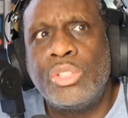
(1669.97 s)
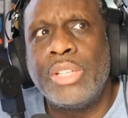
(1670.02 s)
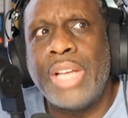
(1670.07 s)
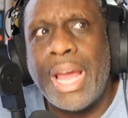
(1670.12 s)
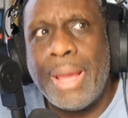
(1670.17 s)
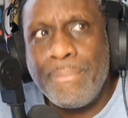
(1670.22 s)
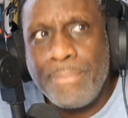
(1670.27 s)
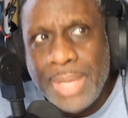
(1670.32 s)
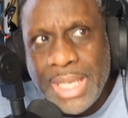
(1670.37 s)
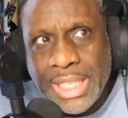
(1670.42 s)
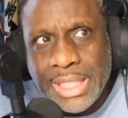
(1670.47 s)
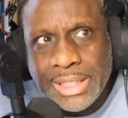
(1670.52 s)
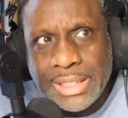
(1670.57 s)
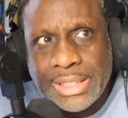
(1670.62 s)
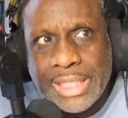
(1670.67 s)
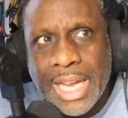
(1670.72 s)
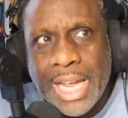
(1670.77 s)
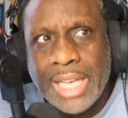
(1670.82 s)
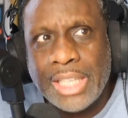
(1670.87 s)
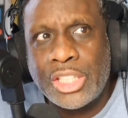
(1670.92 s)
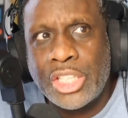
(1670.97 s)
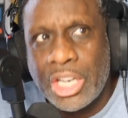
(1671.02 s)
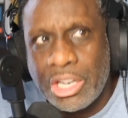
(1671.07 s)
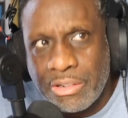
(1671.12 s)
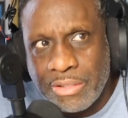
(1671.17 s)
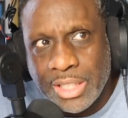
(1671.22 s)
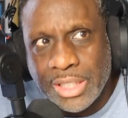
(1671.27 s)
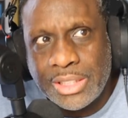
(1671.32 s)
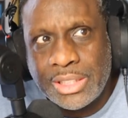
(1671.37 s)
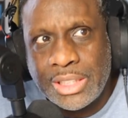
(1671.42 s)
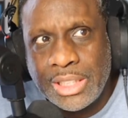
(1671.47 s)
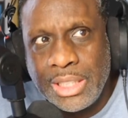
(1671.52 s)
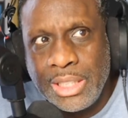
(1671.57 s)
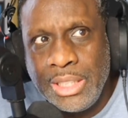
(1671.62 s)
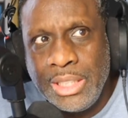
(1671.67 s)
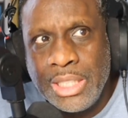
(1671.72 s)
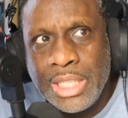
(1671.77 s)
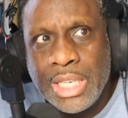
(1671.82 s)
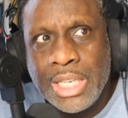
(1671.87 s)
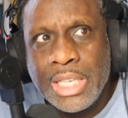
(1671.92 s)
So that means that
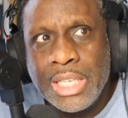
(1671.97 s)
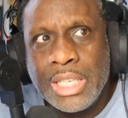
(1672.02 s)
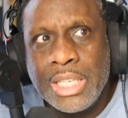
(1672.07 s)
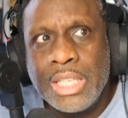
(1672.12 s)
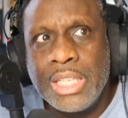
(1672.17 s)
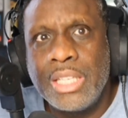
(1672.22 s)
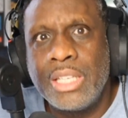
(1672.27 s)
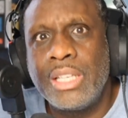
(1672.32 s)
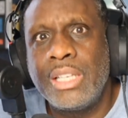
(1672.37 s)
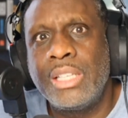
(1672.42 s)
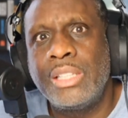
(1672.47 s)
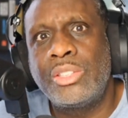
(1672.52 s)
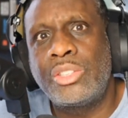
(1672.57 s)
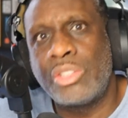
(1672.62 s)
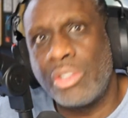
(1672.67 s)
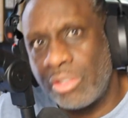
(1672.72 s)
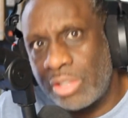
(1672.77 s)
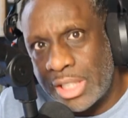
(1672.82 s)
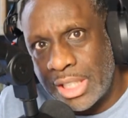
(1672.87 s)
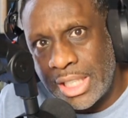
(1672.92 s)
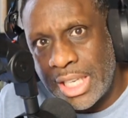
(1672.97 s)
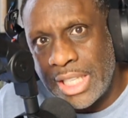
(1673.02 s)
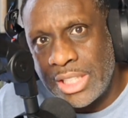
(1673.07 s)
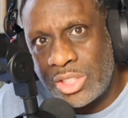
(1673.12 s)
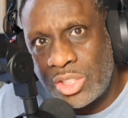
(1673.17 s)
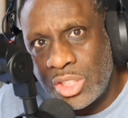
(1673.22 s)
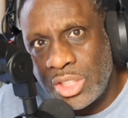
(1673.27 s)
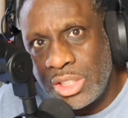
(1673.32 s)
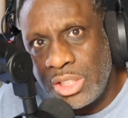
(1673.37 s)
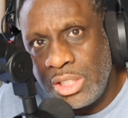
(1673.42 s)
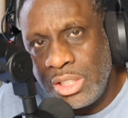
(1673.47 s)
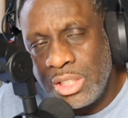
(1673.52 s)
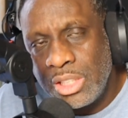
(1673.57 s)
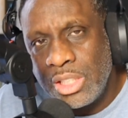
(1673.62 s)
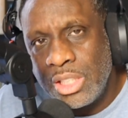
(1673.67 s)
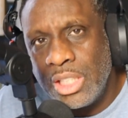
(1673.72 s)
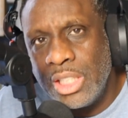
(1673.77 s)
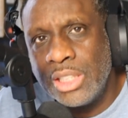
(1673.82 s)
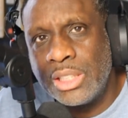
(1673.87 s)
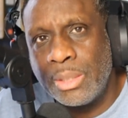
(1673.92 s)
currency circulation
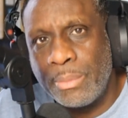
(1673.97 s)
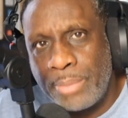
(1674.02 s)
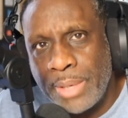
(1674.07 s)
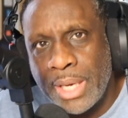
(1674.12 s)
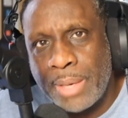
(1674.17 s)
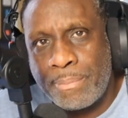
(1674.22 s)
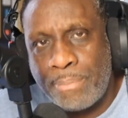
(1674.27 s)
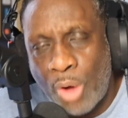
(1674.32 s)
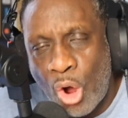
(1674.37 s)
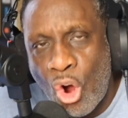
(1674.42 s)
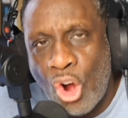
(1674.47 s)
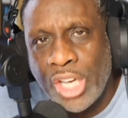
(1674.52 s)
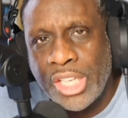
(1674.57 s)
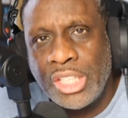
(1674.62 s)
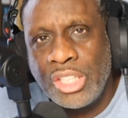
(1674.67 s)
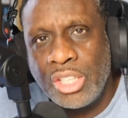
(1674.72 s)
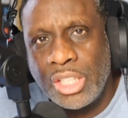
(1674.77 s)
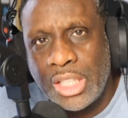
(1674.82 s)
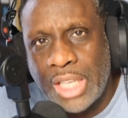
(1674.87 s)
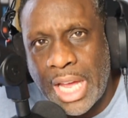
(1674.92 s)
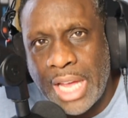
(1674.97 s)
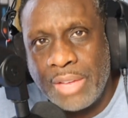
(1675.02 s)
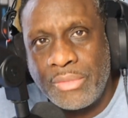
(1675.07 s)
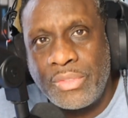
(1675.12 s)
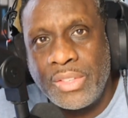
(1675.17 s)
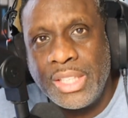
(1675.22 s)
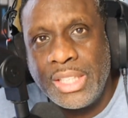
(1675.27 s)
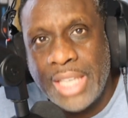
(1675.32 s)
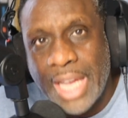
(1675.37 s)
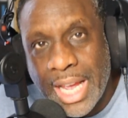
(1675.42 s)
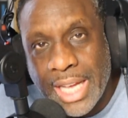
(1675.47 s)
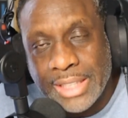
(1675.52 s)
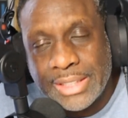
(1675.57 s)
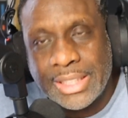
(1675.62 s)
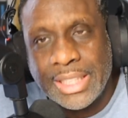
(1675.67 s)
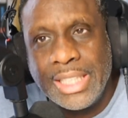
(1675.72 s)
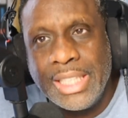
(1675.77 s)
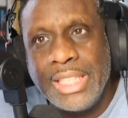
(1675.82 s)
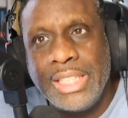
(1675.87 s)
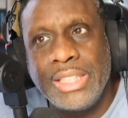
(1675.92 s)
is a big part of your life.
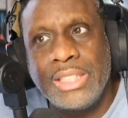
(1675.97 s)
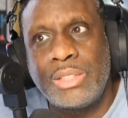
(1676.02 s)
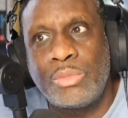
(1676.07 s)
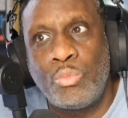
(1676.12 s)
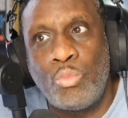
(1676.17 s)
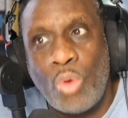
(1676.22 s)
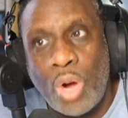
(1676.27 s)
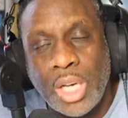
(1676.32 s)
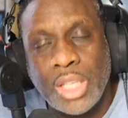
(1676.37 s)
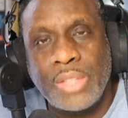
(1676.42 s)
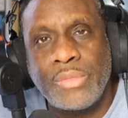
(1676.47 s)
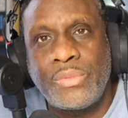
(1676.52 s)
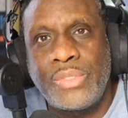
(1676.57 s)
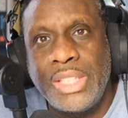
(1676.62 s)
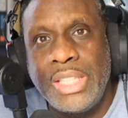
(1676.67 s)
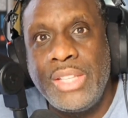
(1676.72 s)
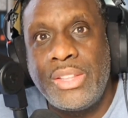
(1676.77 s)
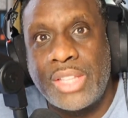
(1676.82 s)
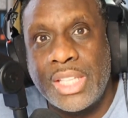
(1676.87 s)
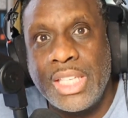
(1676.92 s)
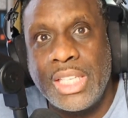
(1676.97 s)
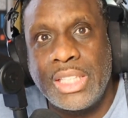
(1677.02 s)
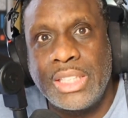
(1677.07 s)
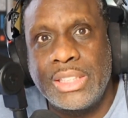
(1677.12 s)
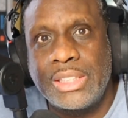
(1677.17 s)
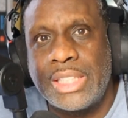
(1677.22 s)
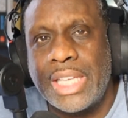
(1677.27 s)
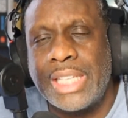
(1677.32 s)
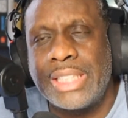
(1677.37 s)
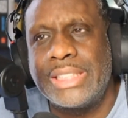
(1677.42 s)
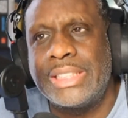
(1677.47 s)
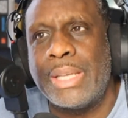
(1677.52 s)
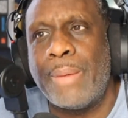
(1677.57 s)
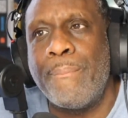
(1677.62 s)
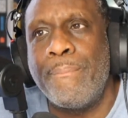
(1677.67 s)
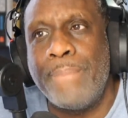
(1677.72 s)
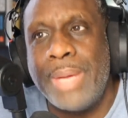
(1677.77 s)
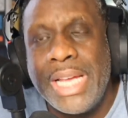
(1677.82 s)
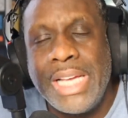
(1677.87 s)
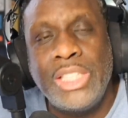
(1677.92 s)
Yes, it is one of the things that is
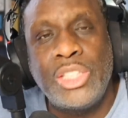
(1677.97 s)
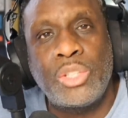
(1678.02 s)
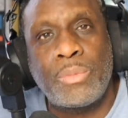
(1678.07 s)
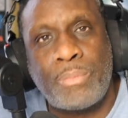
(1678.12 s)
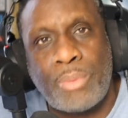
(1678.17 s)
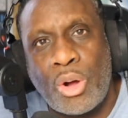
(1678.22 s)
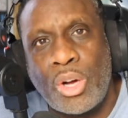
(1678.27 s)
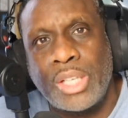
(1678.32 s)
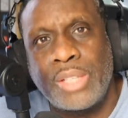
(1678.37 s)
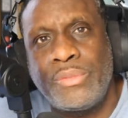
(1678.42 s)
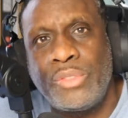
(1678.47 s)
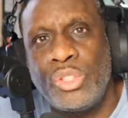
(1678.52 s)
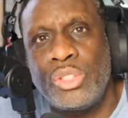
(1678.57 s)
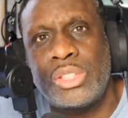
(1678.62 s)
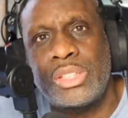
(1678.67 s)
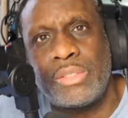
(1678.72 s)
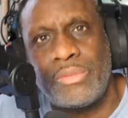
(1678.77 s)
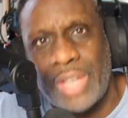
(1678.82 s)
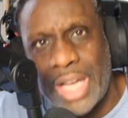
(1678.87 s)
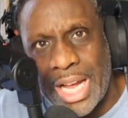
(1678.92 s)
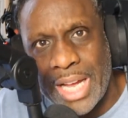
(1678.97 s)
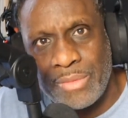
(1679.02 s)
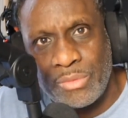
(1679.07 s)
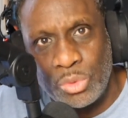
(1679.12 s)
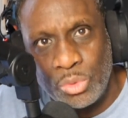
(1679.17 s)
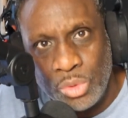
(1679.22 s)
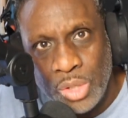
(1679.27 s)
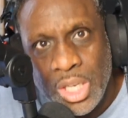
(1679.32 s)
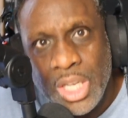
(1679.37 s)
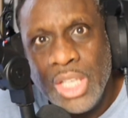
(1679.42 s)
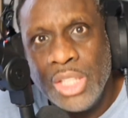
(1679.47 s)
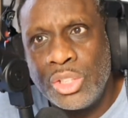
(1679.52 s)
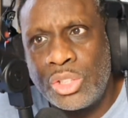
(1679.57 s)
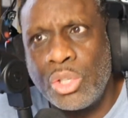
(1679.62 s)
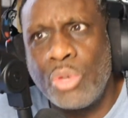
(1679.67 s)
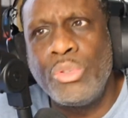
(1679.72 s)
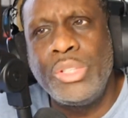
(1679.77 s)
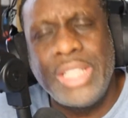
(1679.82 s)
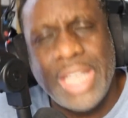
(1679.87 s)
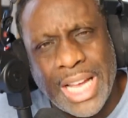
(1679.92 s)
a major part of your survival.
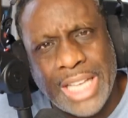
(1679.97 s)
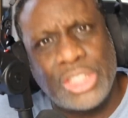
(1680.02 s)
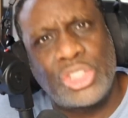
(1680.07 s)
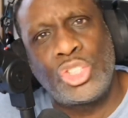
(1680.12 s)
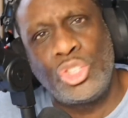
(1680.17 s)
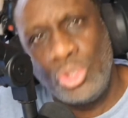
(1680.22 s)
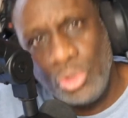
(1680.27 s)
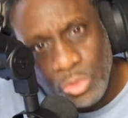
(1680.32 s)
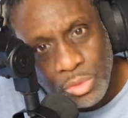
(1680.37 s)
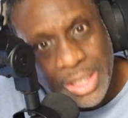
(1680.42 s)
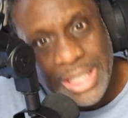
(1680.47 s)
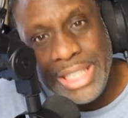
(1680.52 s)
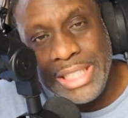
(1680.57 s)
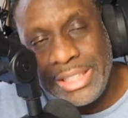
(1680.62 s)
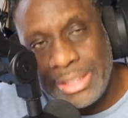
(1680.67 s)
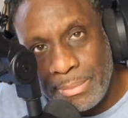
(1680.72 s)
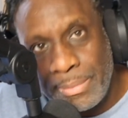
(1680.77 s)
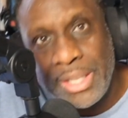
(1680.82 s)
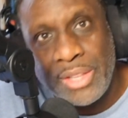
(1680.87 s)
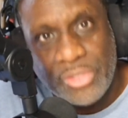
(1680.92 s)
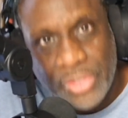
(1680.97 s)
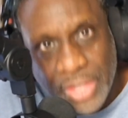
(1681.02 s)
So yes, you need to